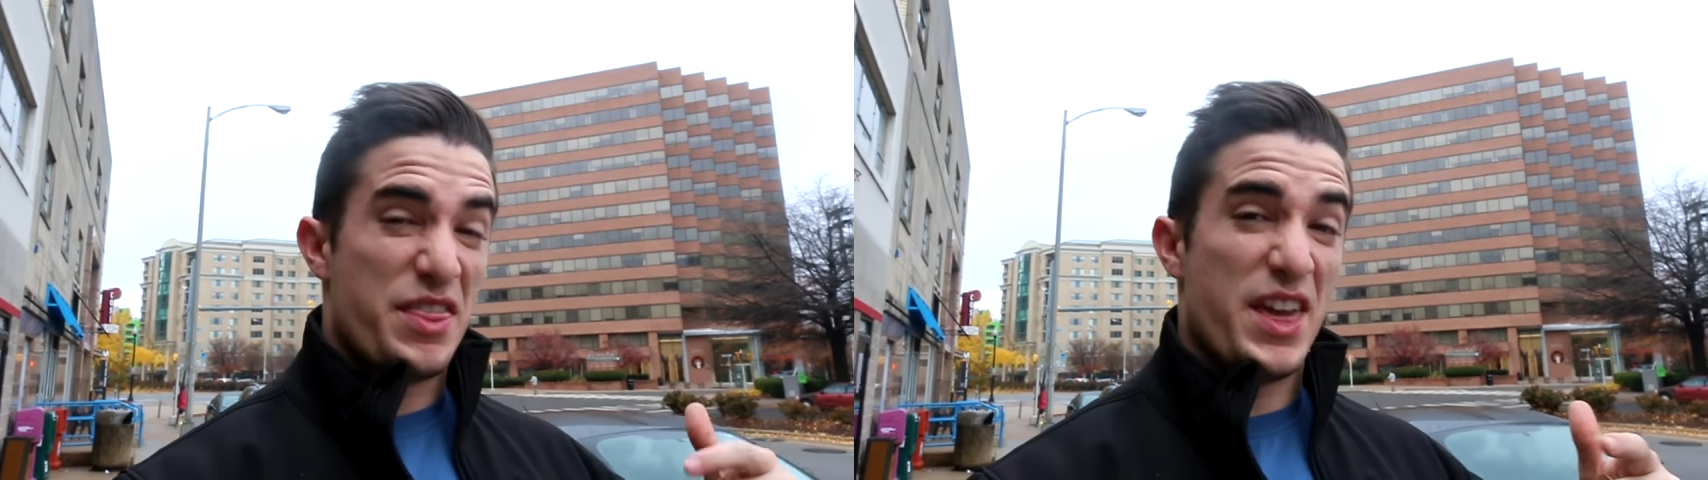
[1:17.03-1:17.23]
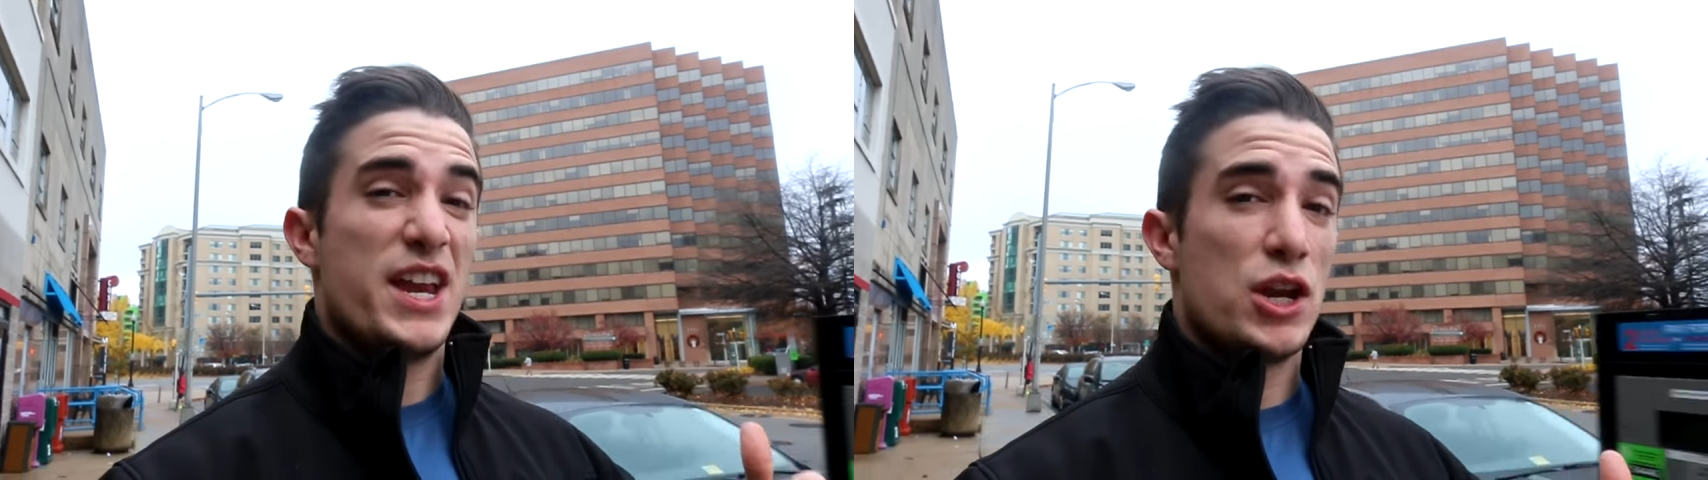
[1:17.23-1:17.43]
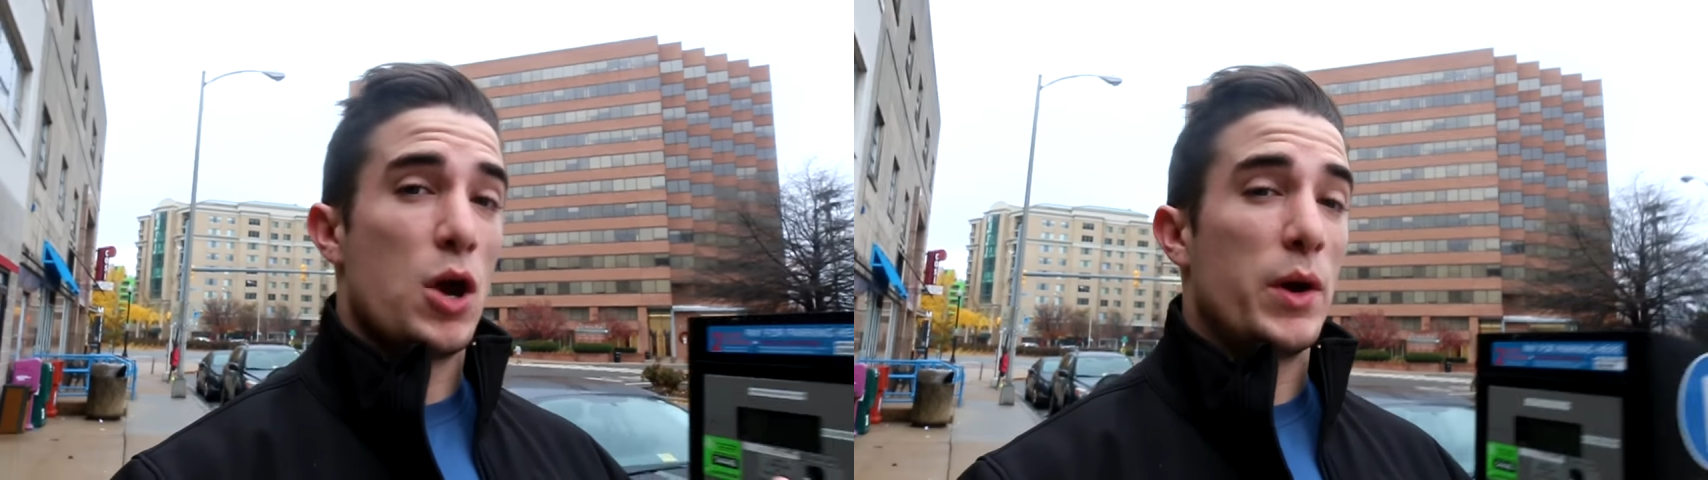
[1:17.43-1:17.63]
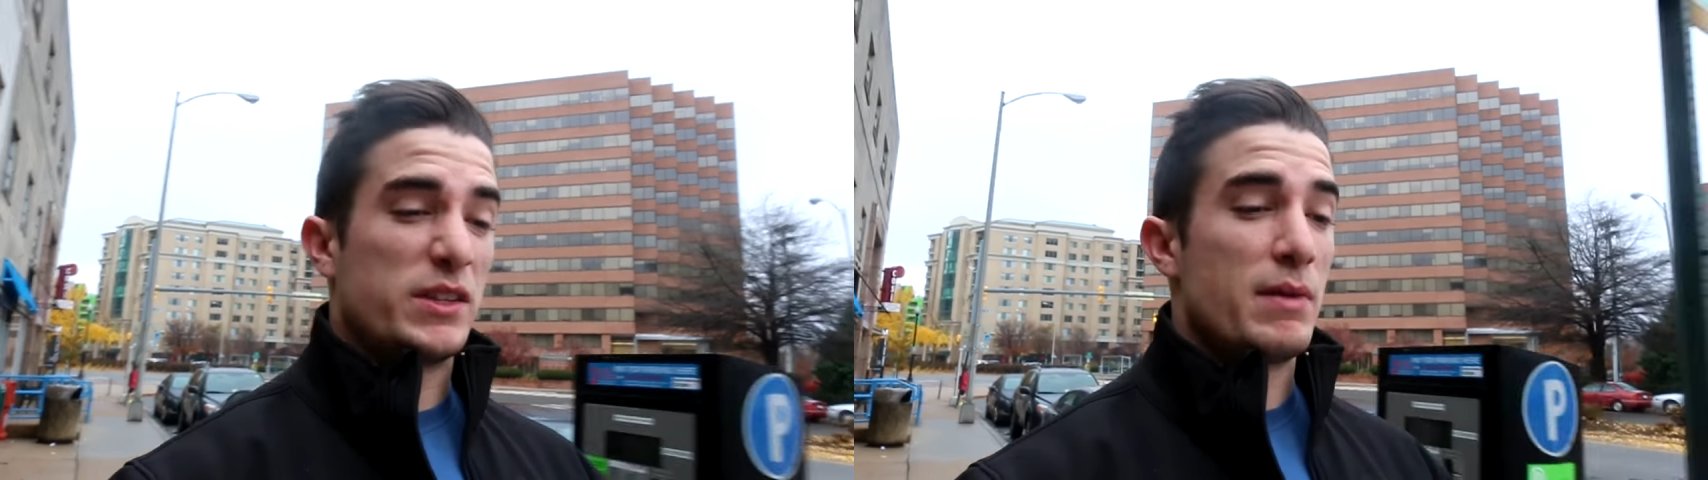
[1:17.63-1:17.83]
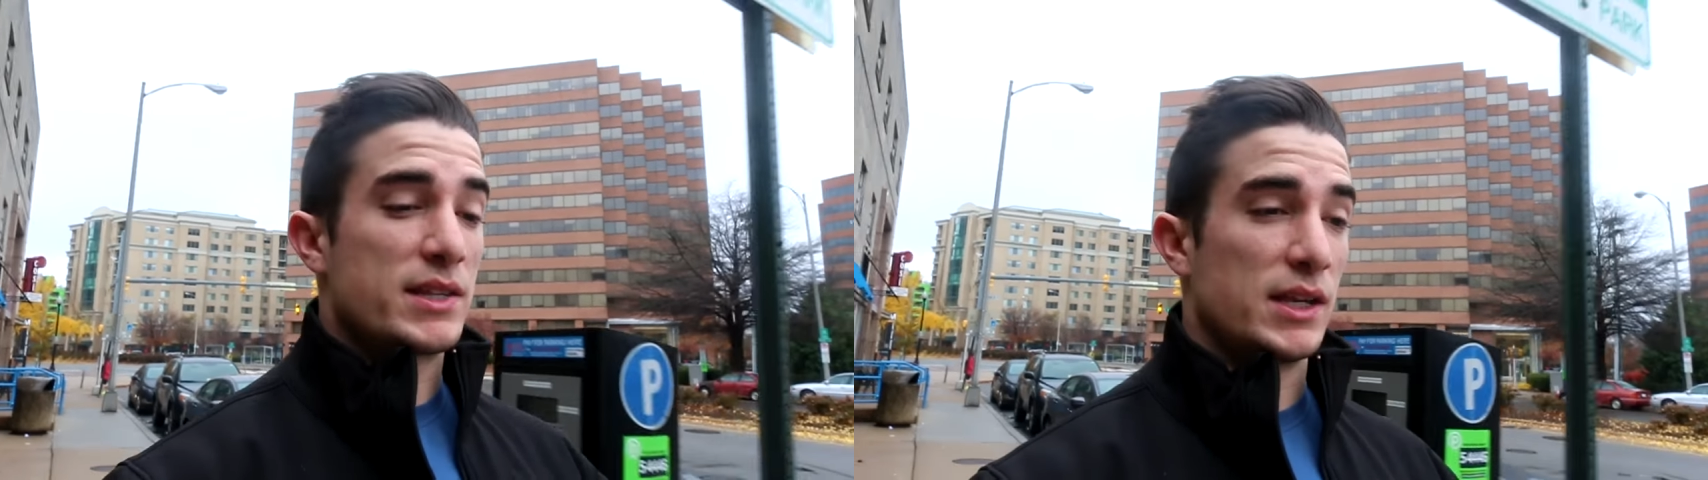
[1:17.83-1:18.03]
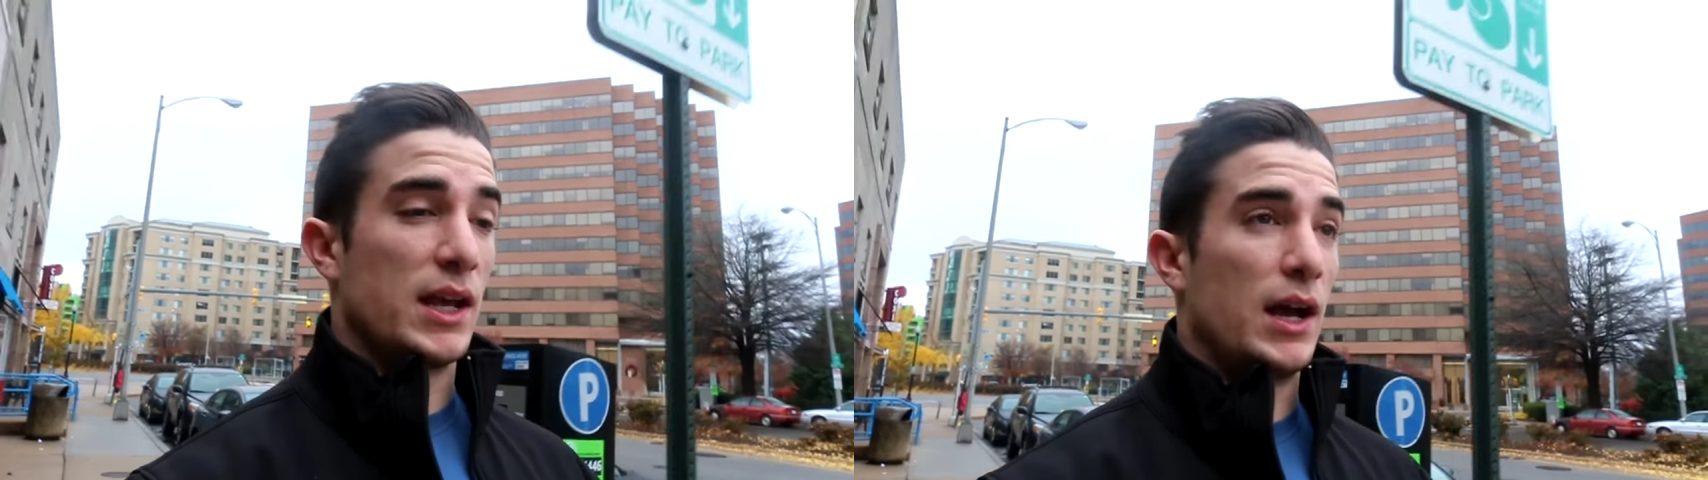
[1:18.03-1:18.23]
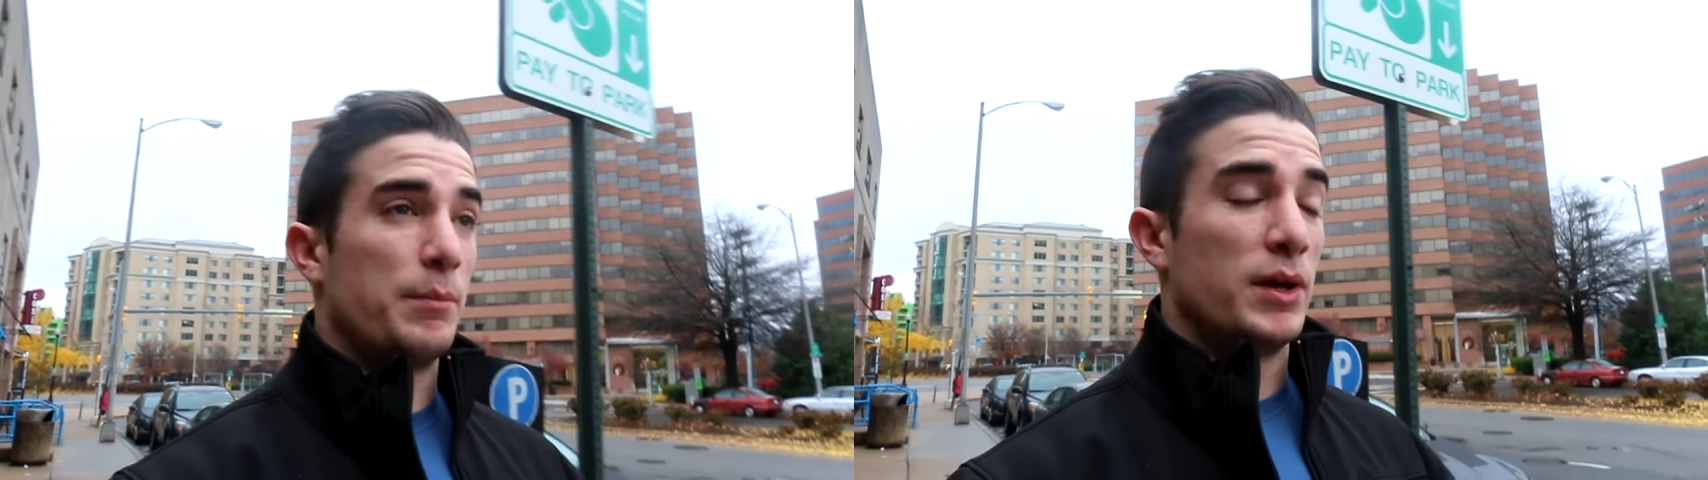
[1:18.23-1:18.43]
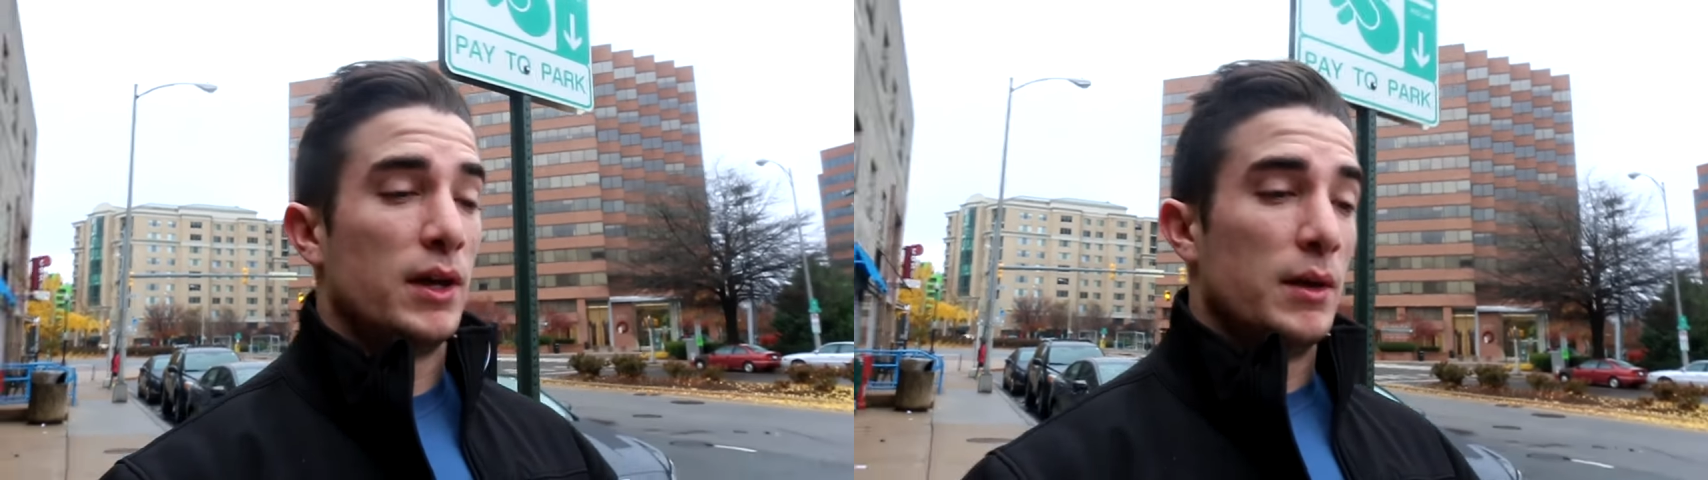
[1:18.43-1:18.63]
they know it's messing up,